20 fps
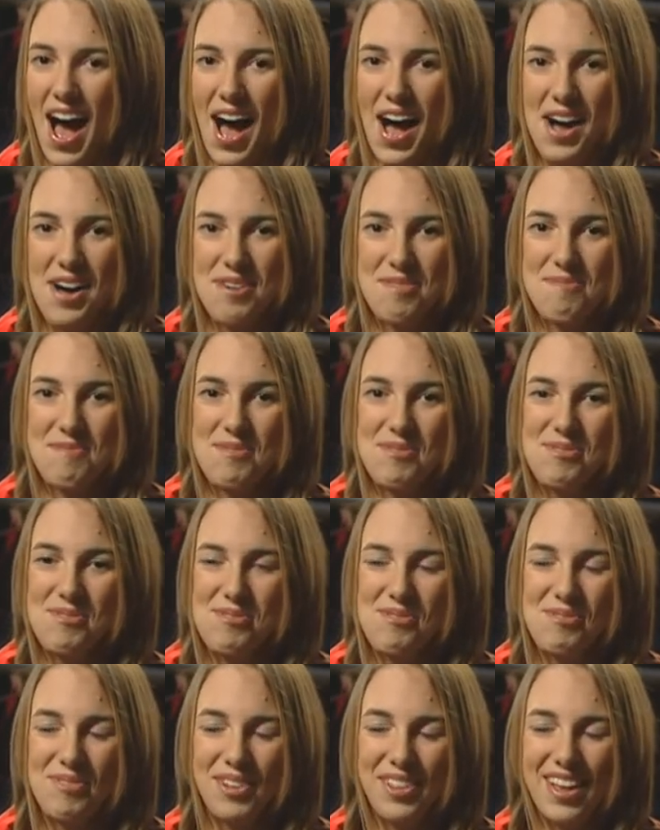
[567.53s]
Um,
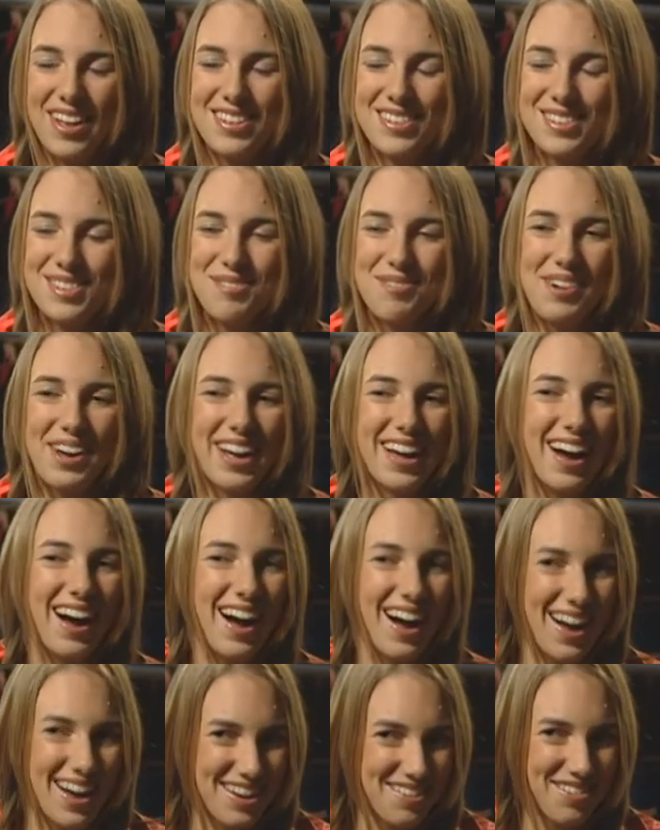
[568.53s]
well, that's the way
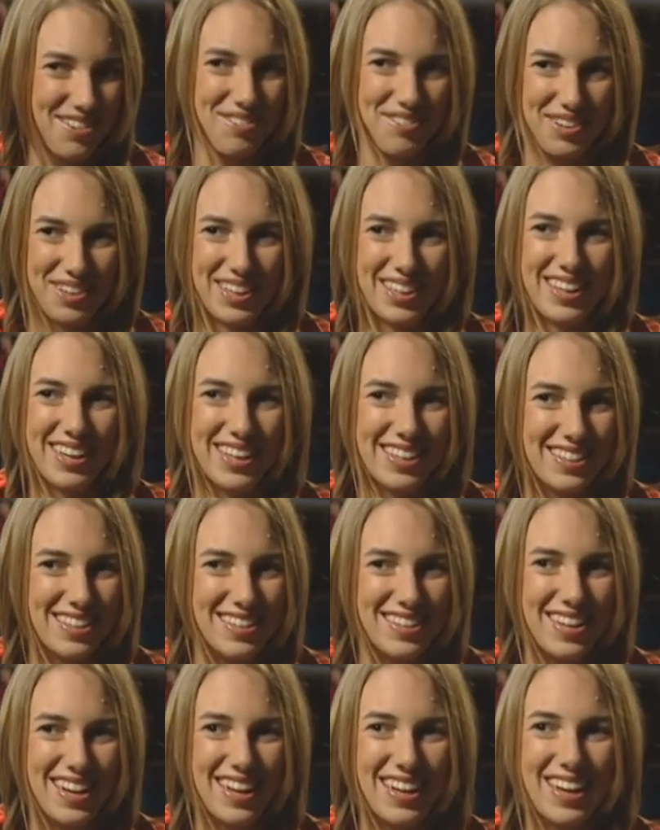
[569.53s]
I would really like to
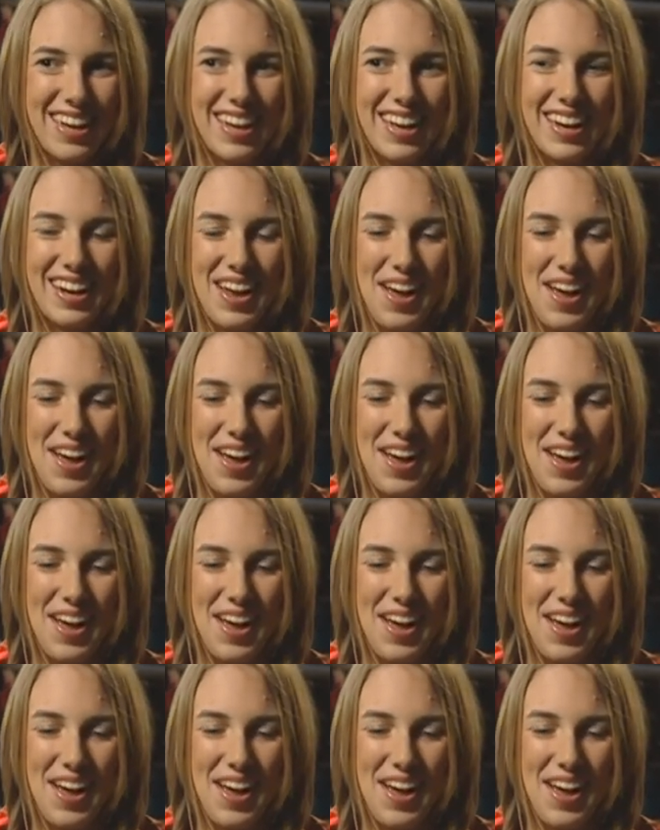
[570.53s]
take it.